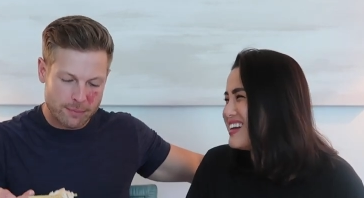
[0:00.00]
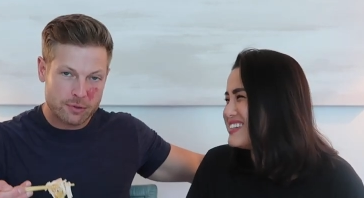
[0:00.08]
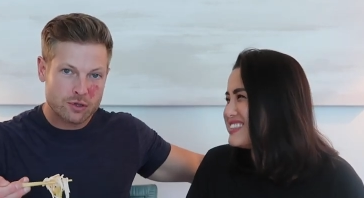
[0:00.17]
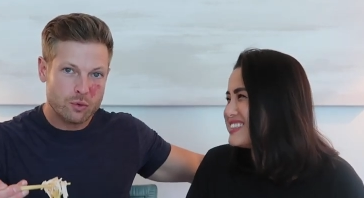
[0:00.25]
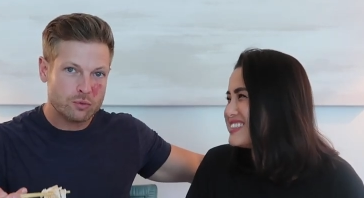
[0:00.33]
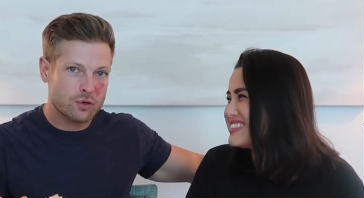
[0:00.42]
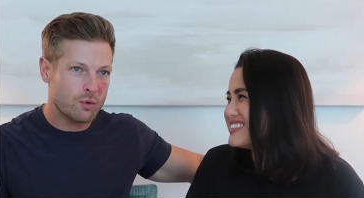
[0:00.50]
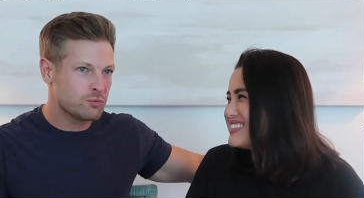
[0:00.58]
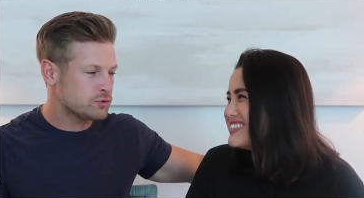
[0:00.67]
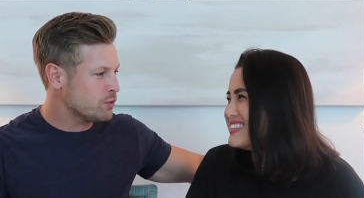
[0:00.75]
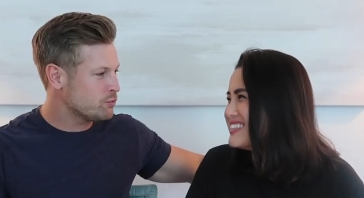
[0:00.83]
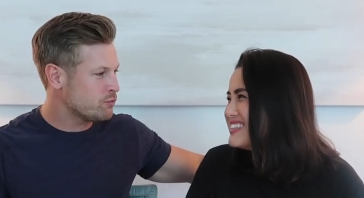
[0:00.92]
Speaker 1: yeah, but don't,
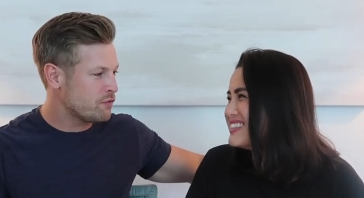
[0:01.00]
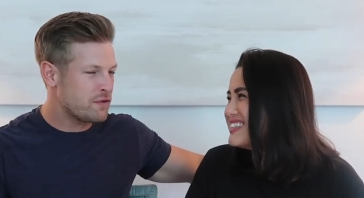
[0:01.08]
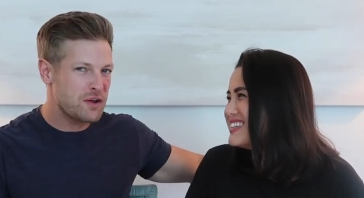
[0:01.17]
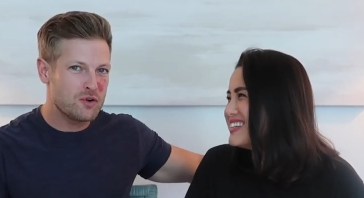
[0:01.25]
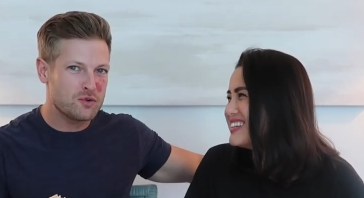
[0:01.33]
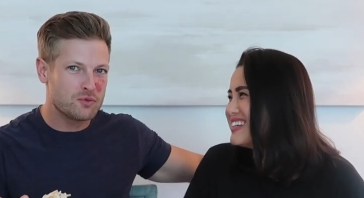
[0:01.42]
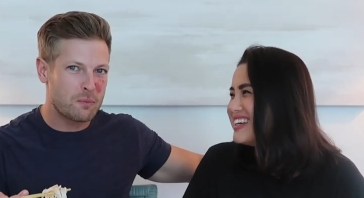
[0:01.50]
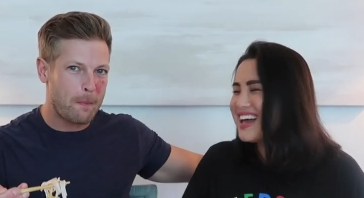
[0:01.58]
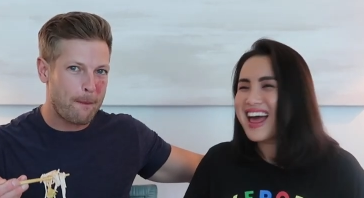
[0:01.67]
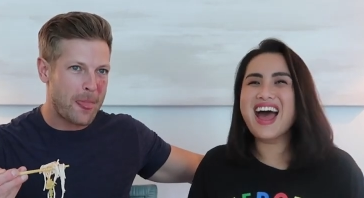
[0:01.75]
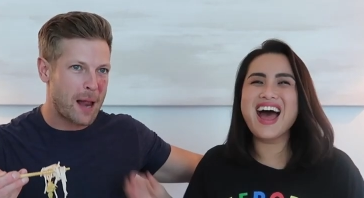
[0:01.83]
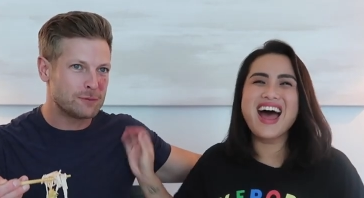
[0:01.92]
don't, don't reveal
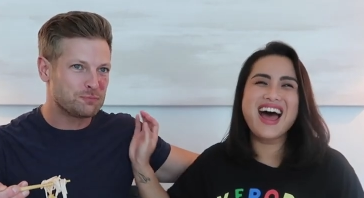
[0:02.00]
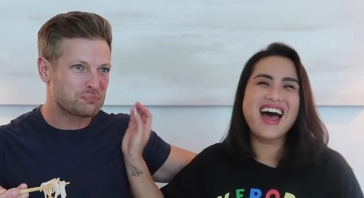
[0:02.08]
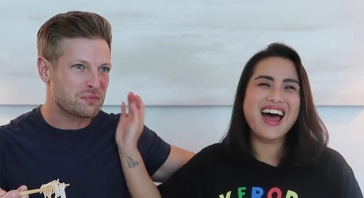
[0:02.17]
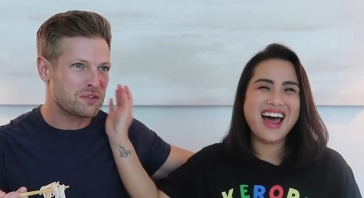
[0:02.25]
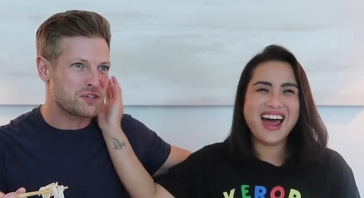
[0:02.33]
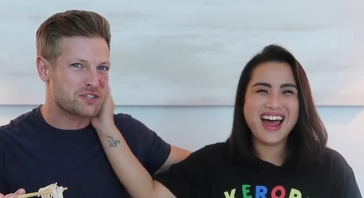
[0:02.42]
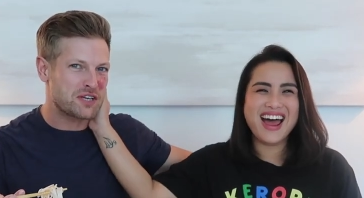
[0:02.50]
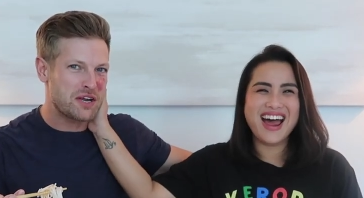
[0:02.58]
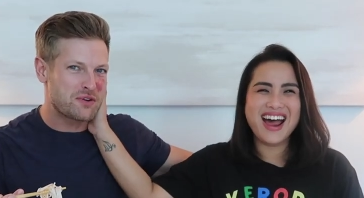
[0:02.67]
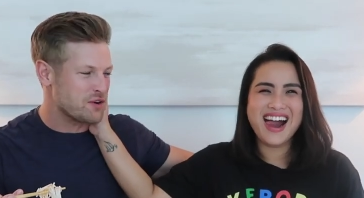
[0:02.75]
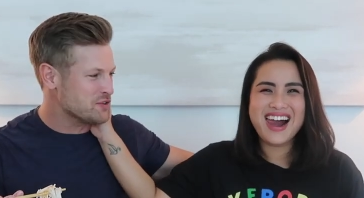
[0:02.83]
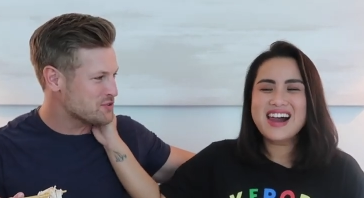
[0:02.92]
the
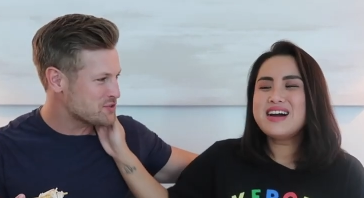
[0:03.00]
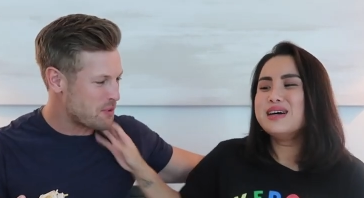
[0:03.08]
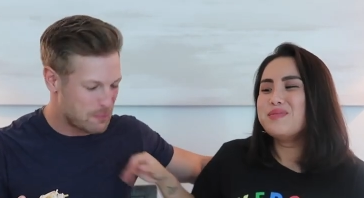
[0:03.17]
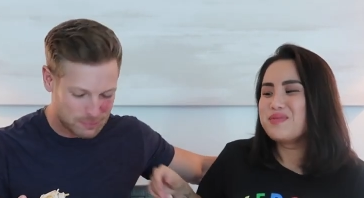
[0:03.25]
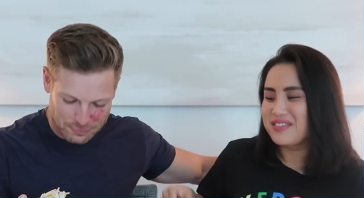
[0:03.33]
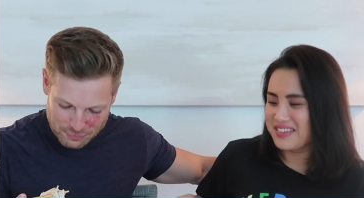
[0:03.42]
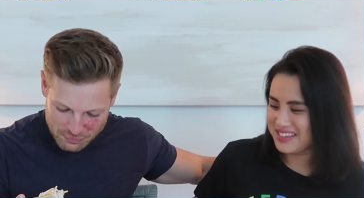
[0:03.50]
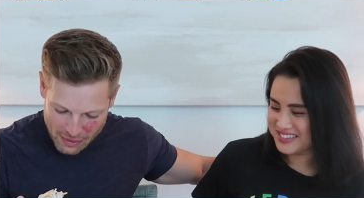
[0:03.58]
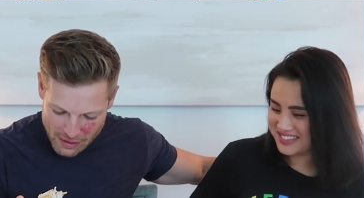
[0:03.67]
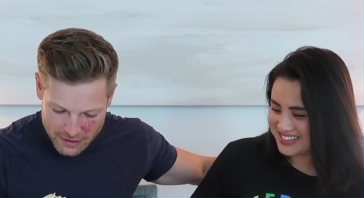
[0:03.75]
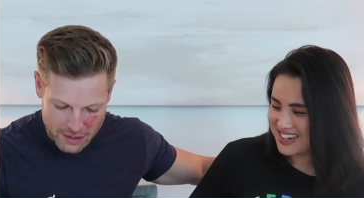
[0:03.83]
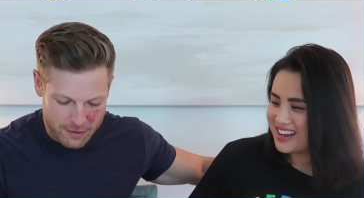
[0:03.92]
secrets.
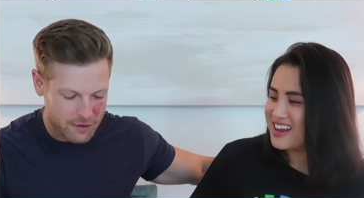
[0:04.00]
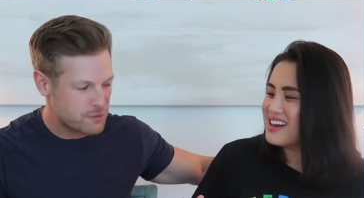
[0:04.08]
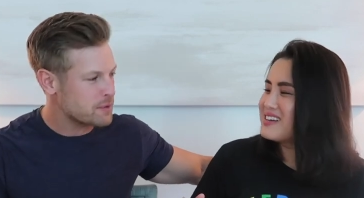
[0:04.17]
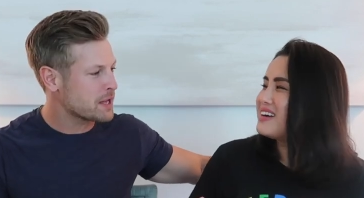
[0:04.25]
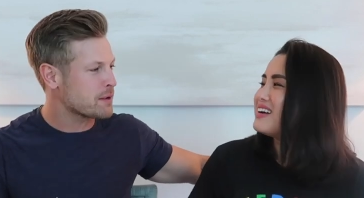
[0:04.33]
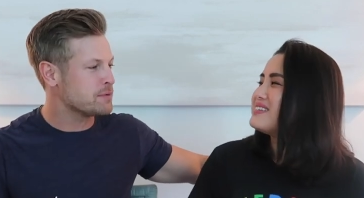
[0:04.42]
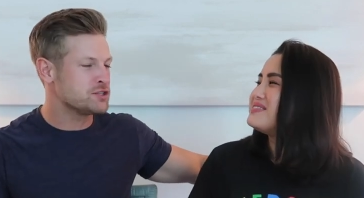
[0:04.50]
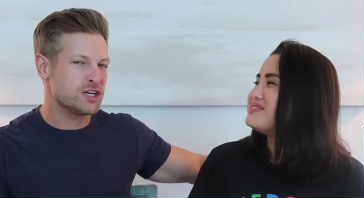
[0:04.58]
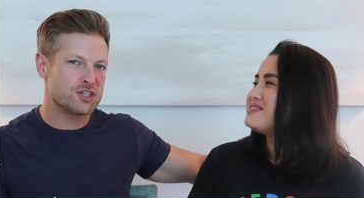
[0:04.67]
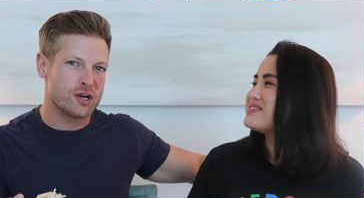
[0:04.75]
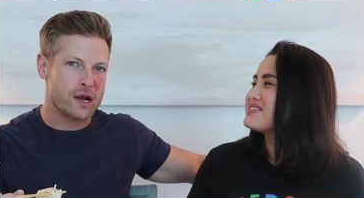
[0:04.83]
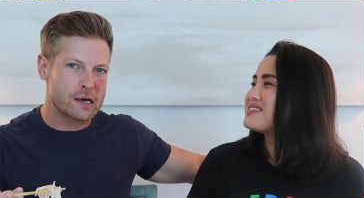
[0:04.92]
Like you have to be like a
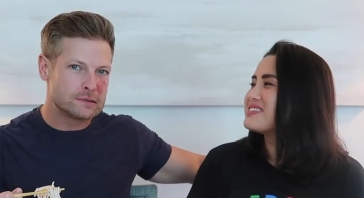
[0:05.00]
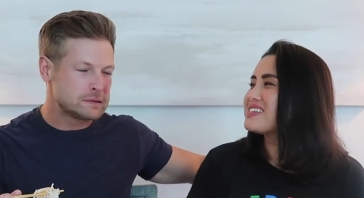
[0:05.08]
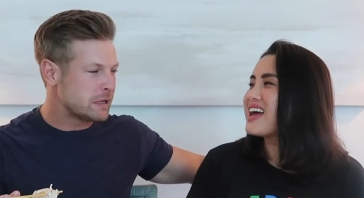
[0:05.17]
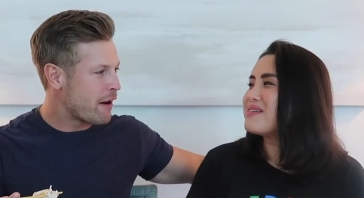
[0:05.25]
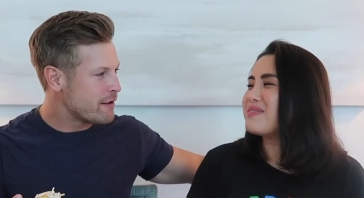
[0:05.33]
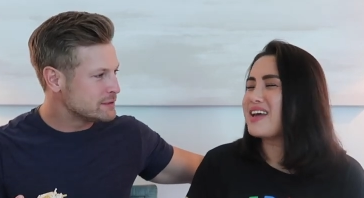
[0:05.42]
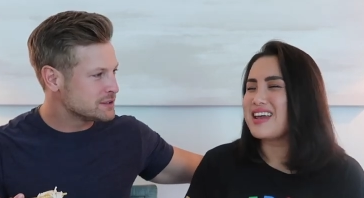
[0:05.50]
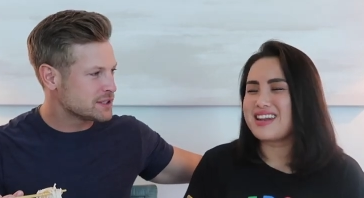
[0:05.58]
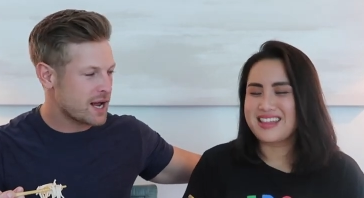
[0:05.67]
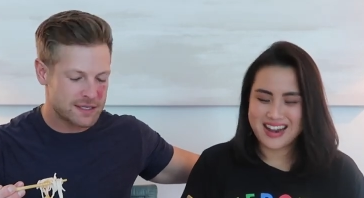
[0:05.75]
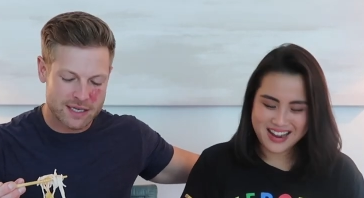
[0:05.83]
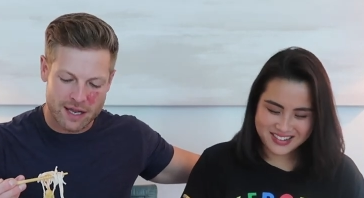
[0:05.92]
magician.
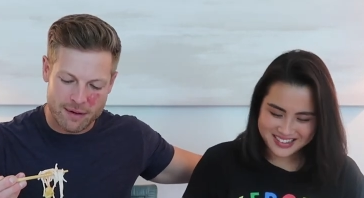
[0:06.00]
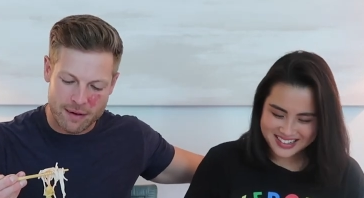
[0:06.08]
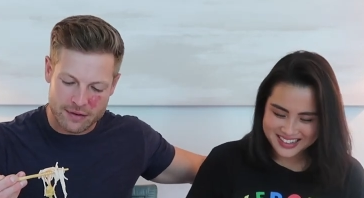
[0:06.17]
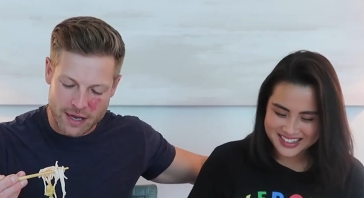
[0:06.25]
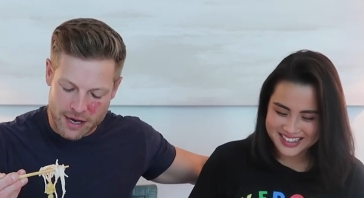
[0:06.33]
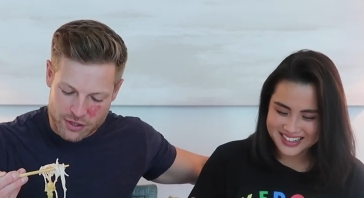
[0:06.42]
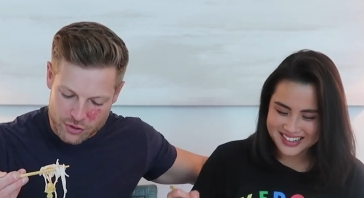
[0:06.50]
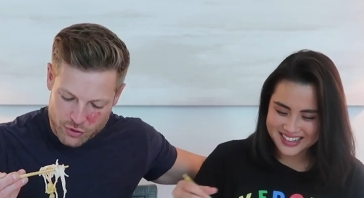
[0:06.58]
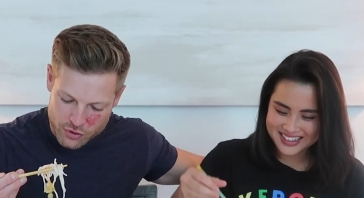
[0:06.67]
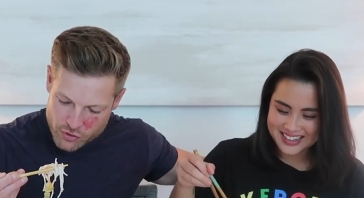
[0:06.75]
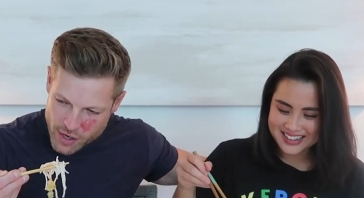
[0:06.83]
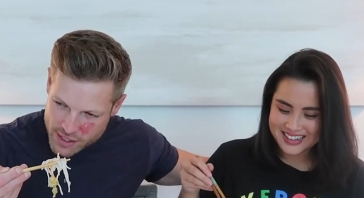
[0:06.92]
Can't tell on how you do
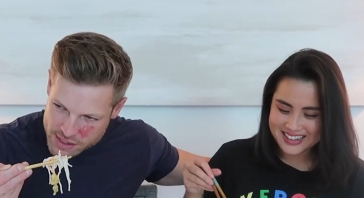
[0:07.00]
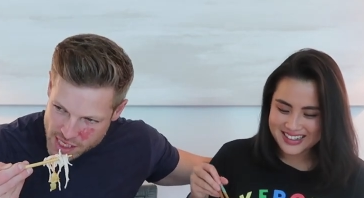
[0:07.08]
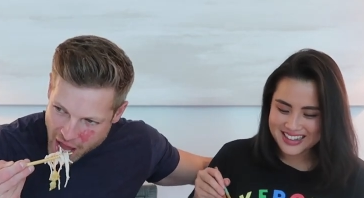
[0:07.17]
the tricks.